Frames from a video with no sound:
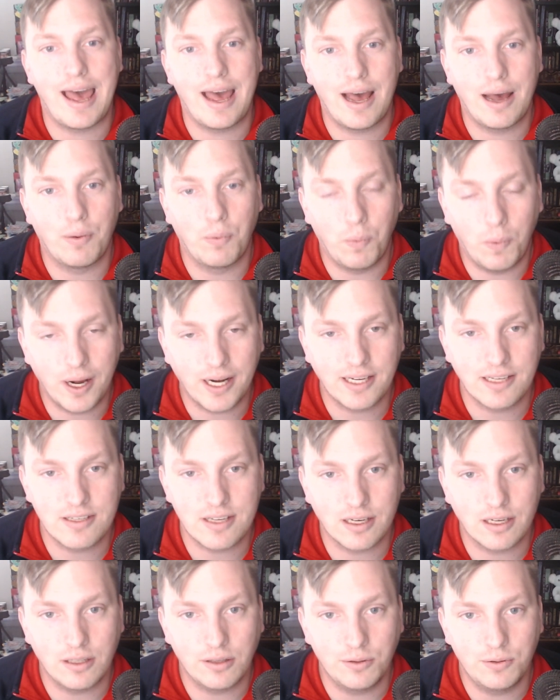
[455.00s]
what is
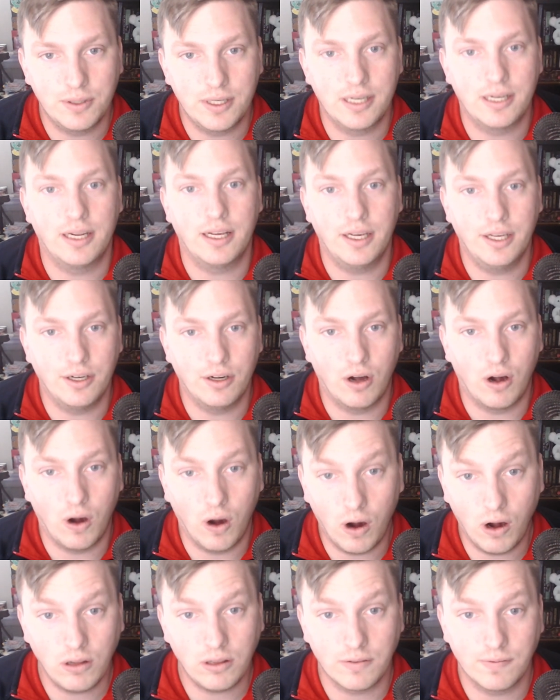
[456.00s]
included in
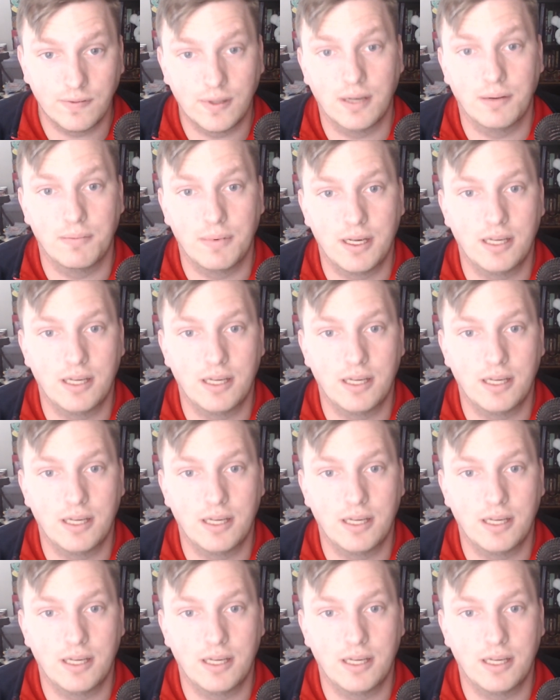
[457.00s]
all of them,